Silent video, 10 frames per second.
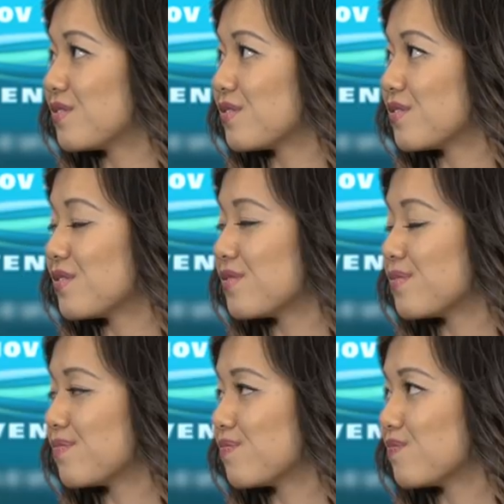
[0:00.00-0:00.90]

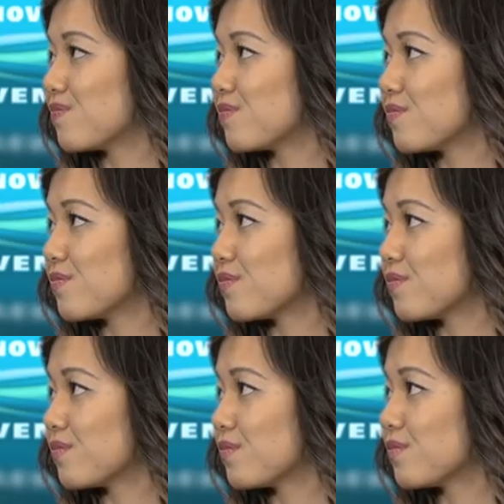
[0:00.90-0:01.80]

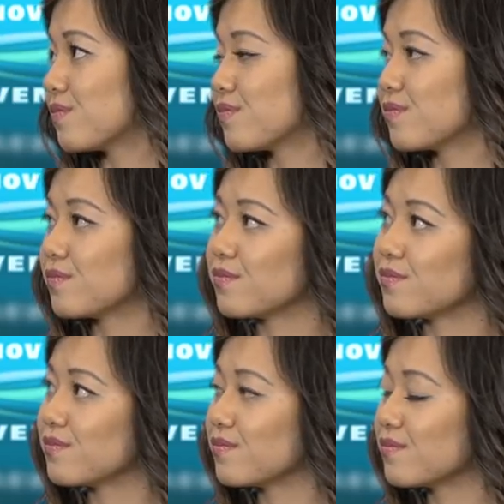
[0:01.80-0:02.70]

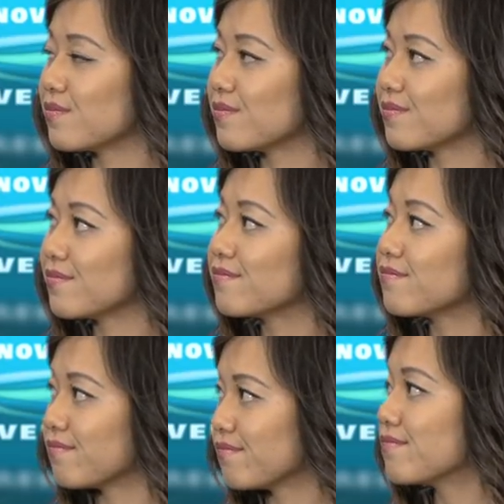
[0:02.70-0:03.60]

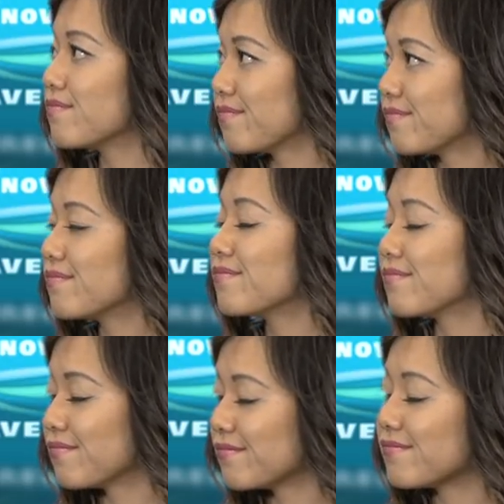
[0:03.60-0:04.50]

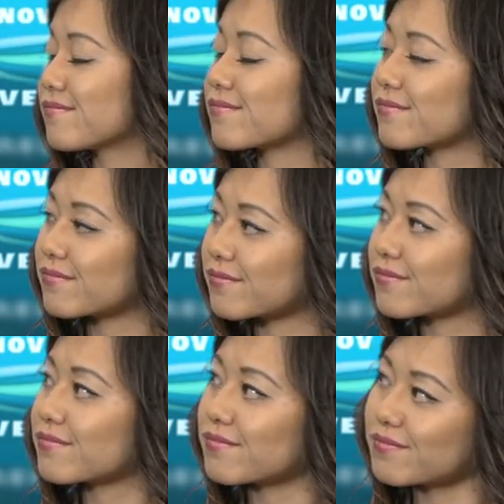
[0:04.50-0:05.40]

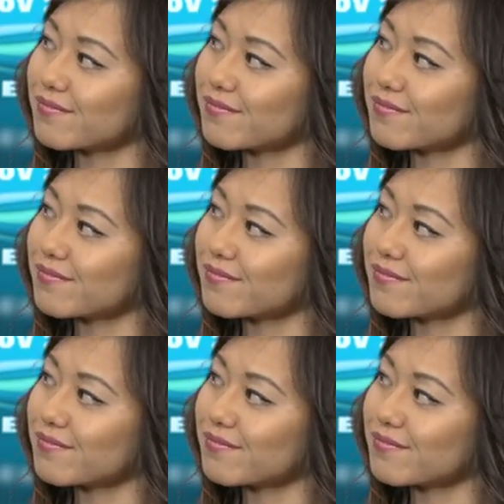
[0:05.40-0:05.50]
(silent)